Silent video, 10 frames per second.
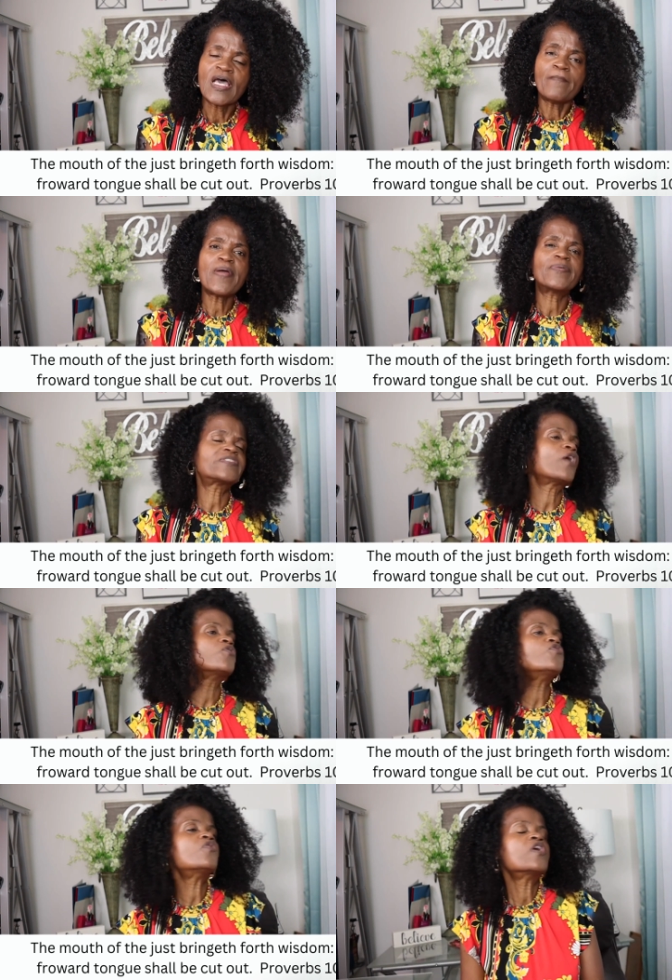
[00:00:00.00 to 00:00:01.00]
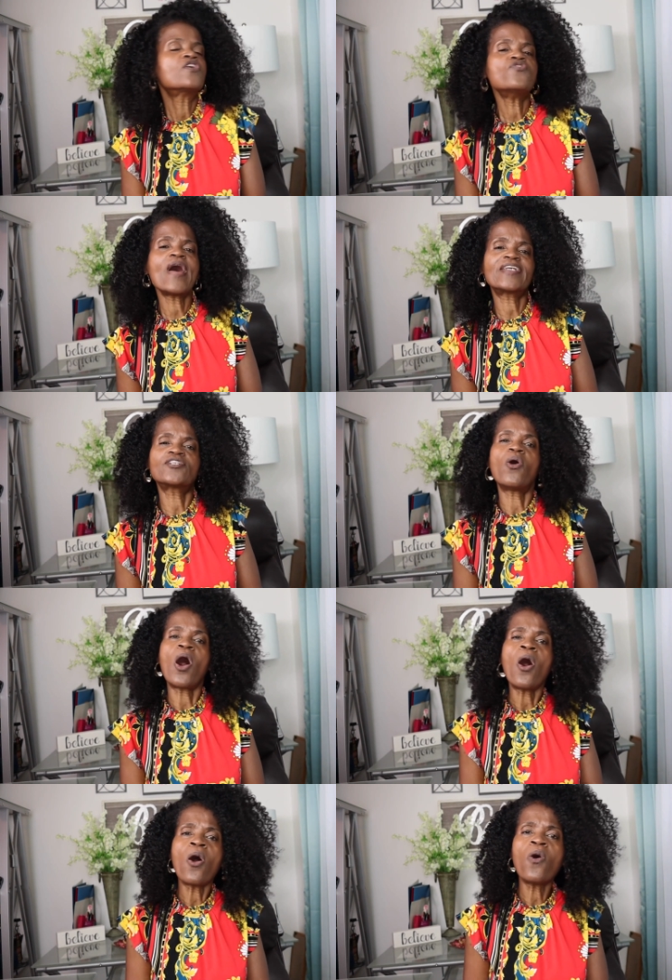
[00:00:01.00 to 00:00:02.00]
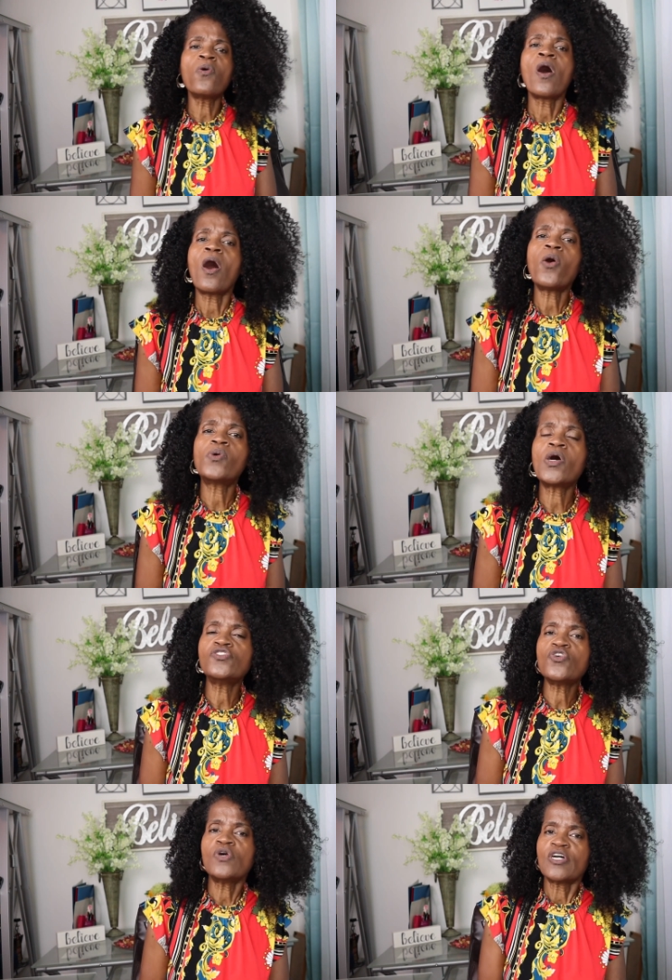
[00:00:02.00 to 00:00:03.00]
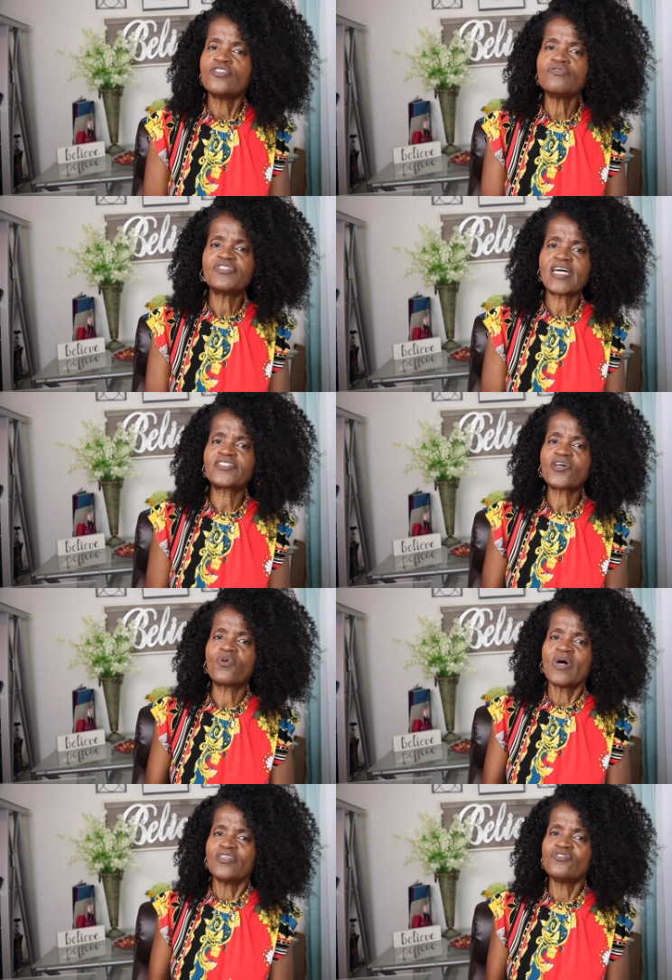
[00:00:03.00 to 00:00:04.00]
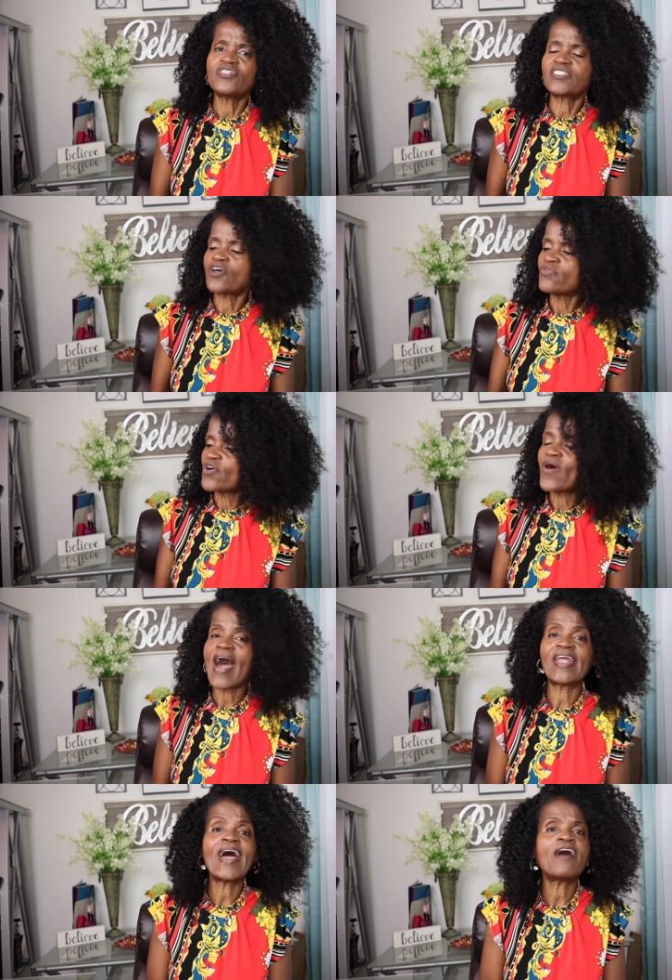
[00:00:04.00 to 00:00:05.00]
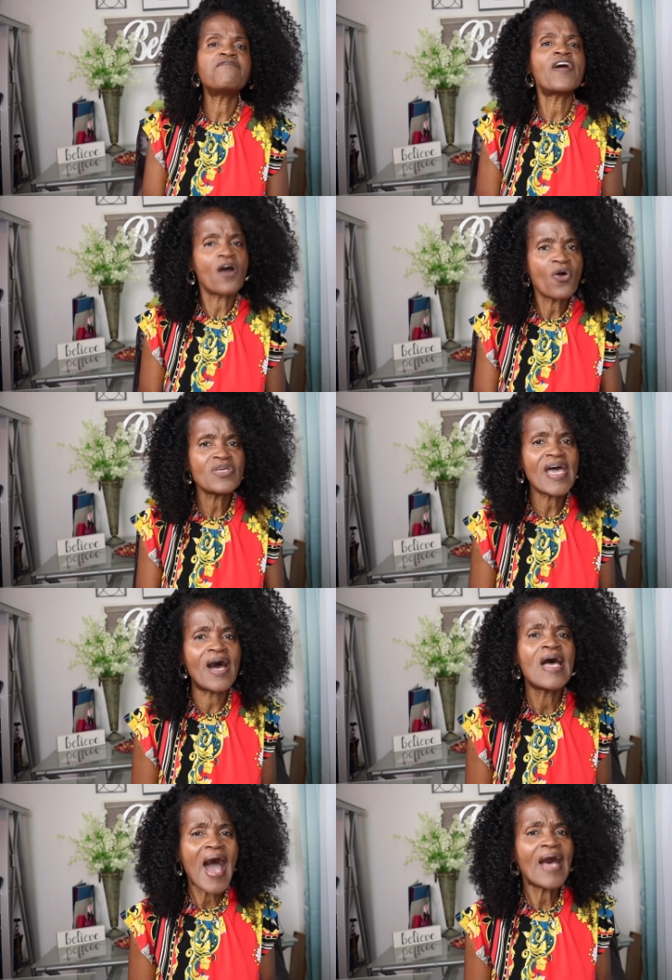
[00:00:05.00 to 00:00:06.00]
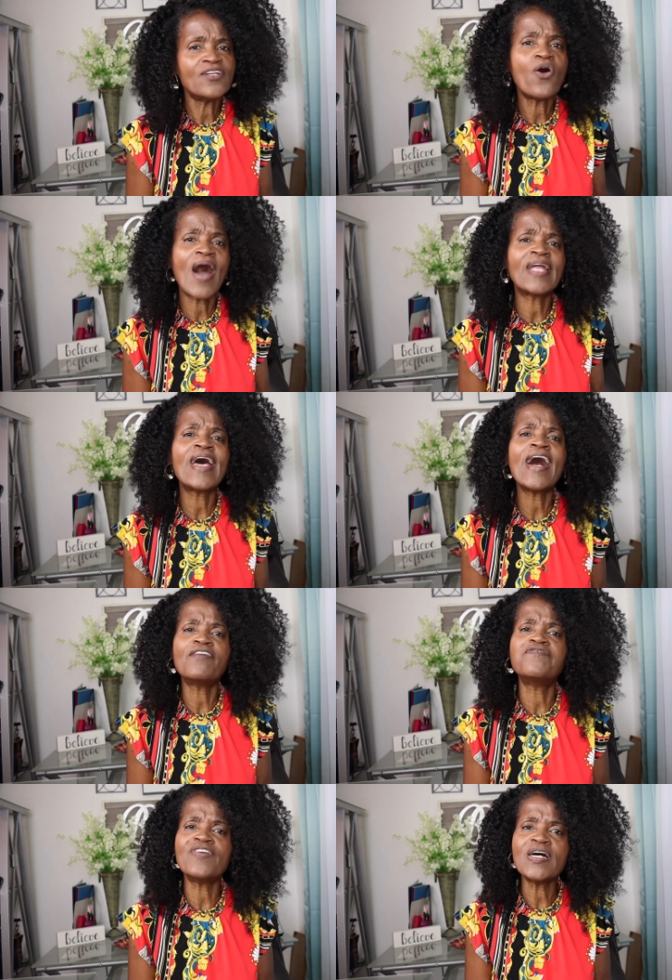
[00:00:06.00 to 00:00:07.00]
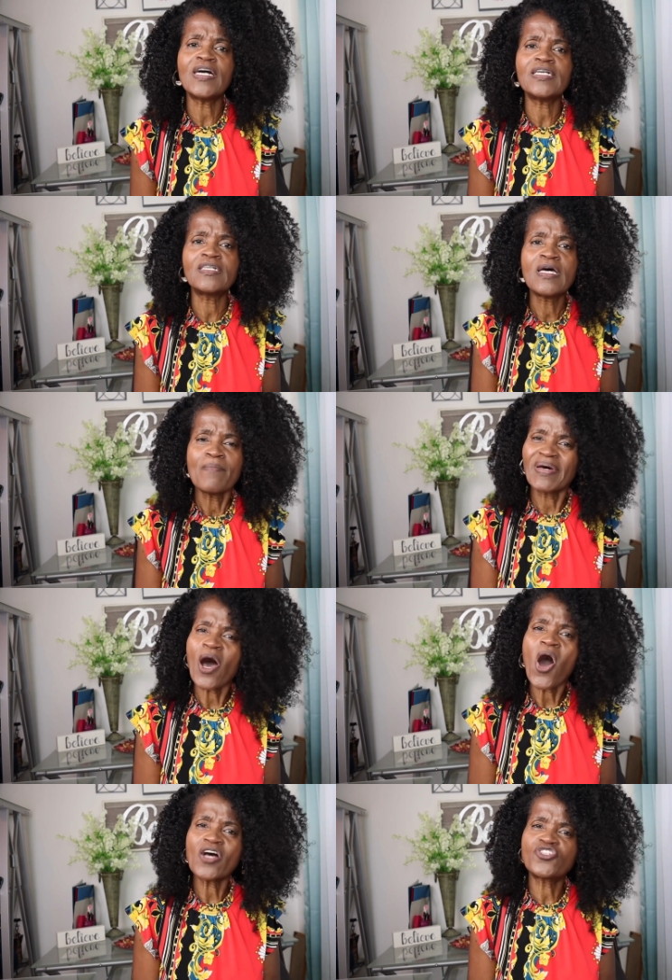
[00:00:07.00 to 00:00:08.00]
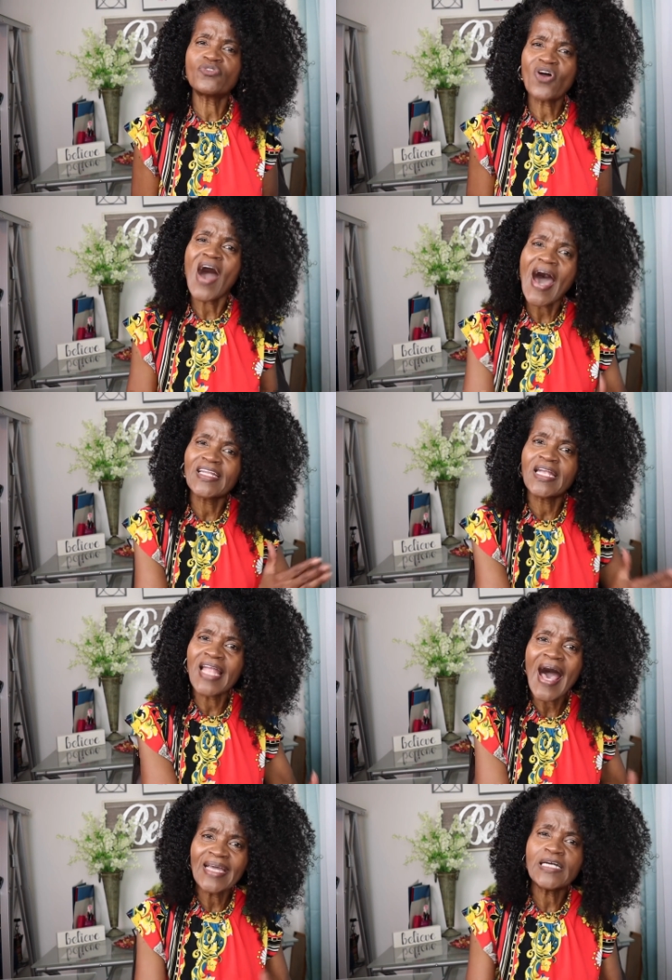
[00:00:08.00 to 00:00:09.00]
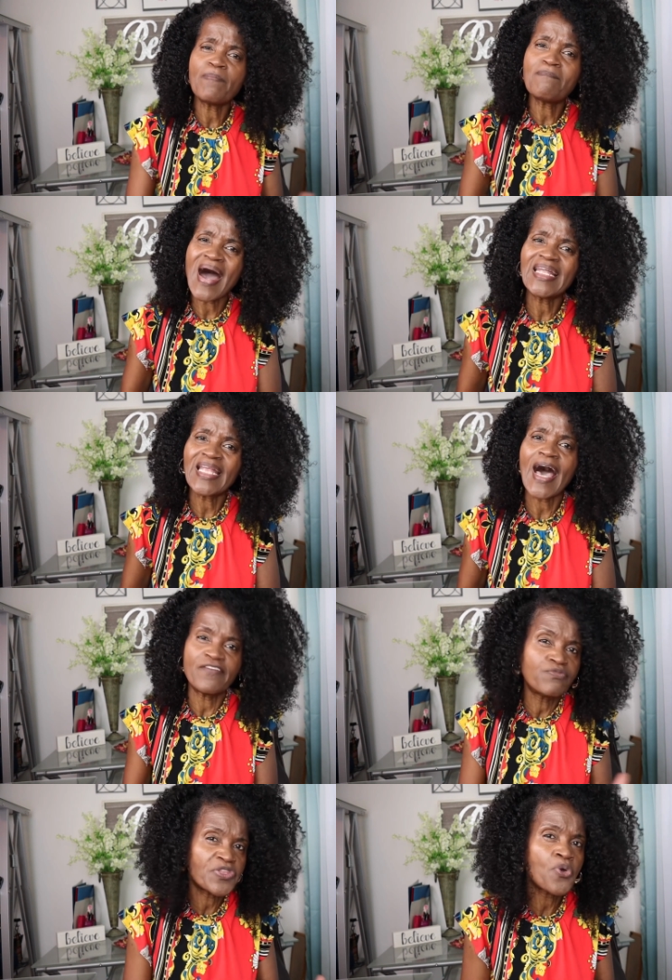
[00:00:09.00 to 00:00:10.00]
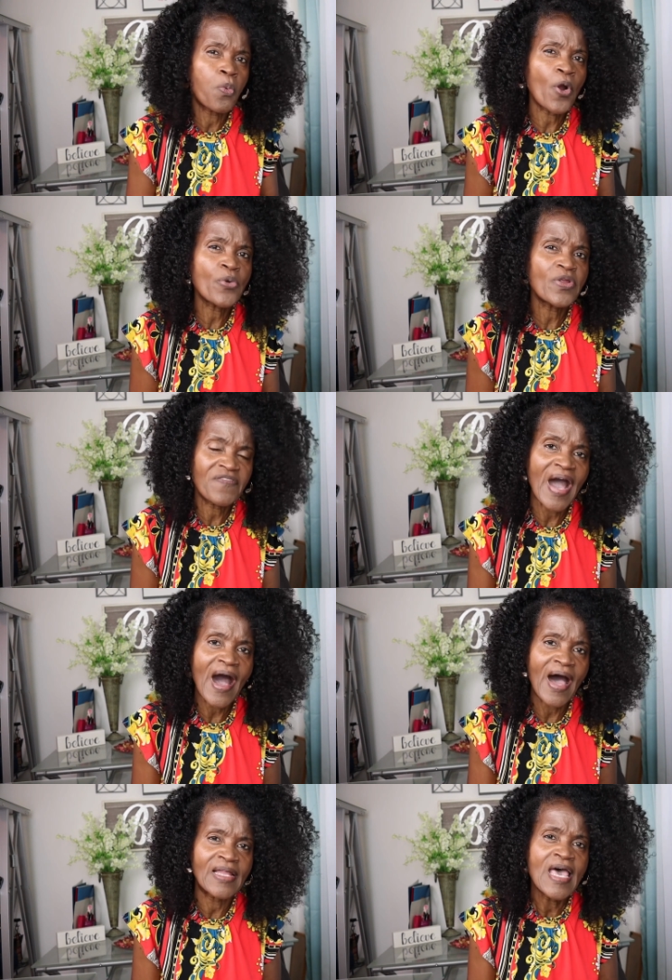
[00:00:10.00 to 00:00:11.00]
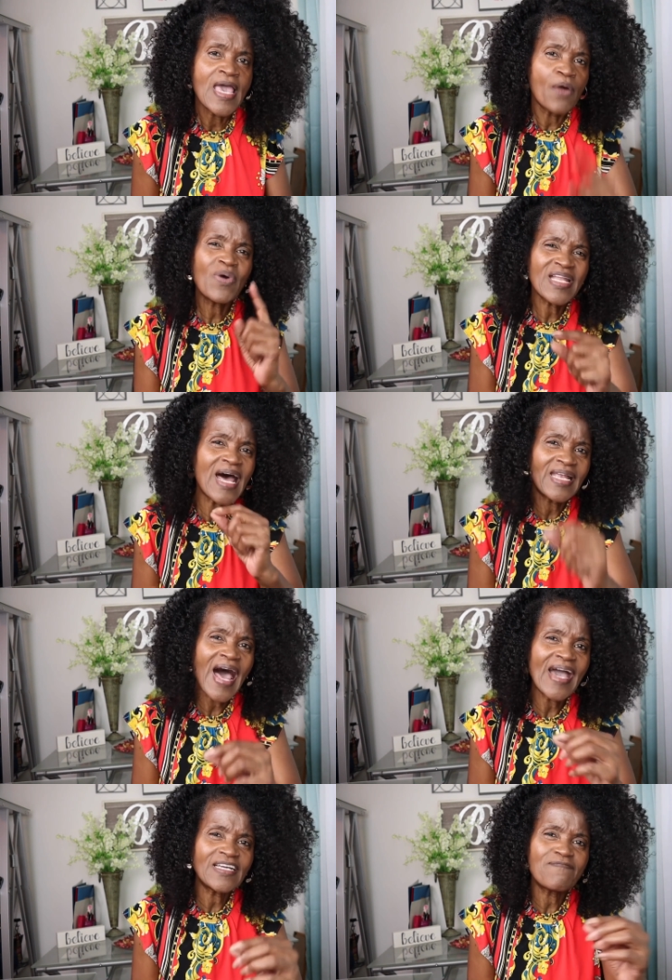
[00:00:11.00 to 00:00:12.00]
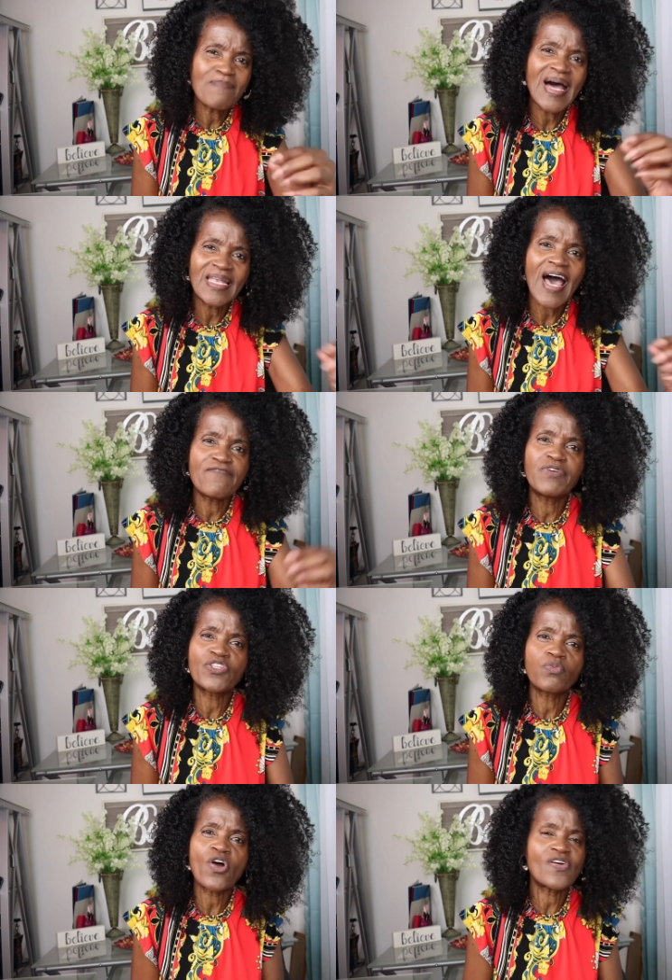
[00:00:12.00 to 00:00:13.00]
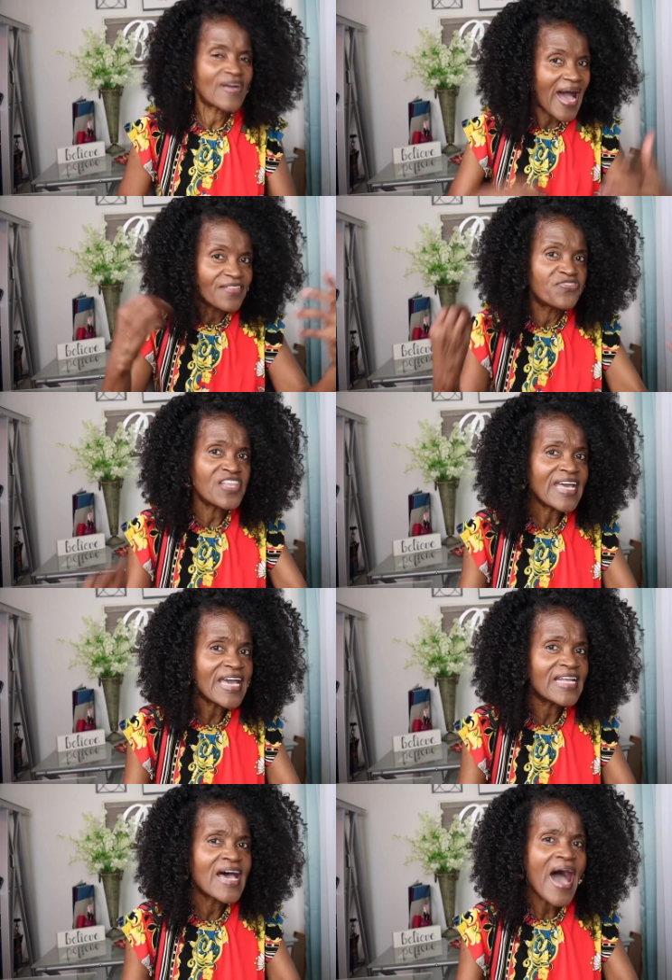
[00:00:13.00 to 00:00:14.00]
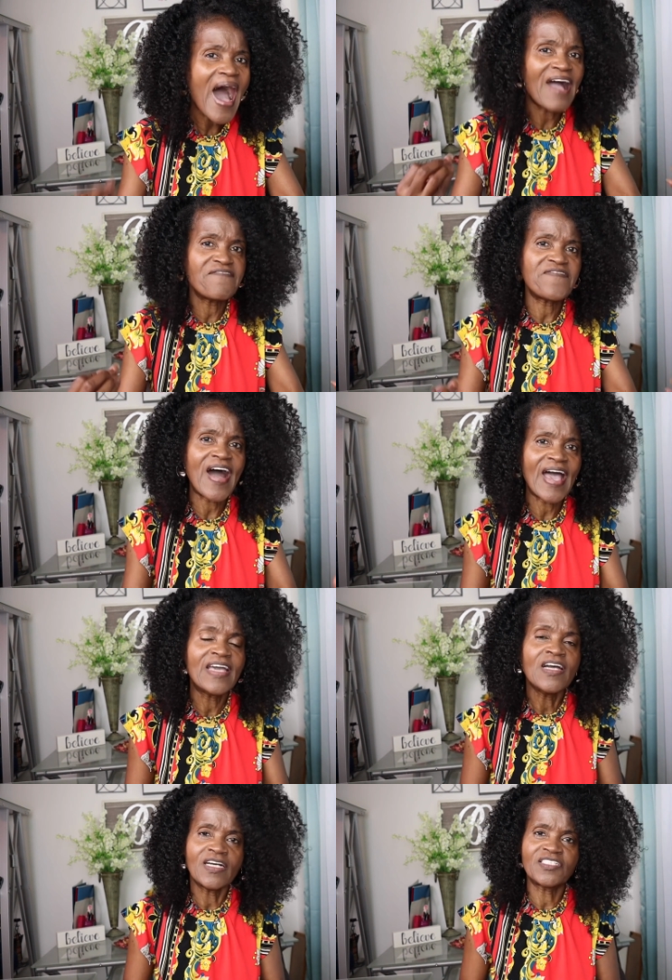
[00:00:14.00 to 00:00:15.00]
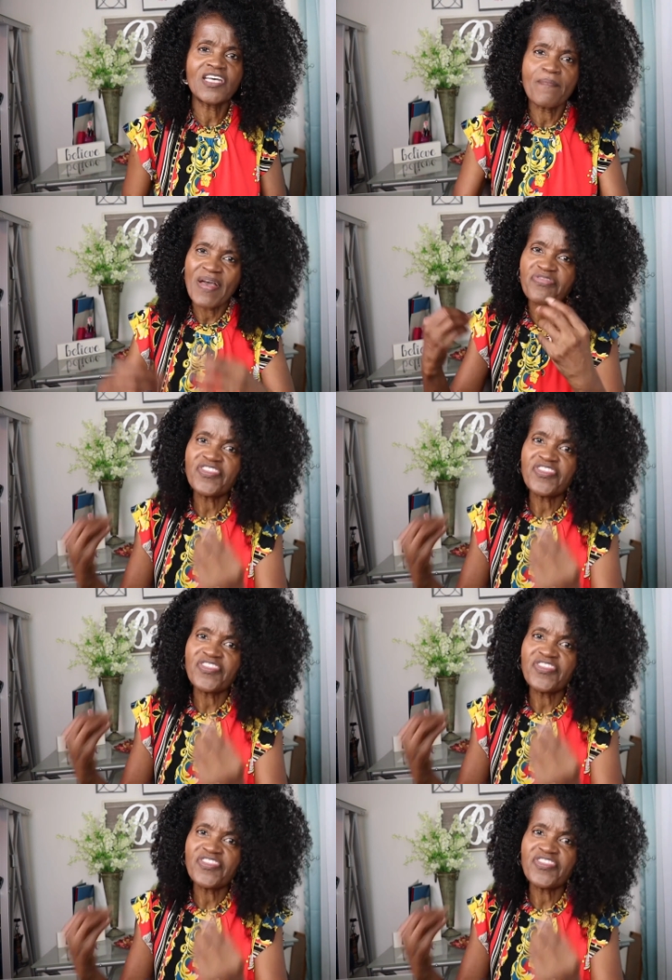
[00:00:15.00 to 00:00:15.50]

People say, "Oh, you you act so old. Oh, oh, you you just so you just don't know how to have fun." Oh yeah, I know how to have fun, but I also know how to line up my life with the Word of God. And when I line up my life with the Word of God, then I find contentment.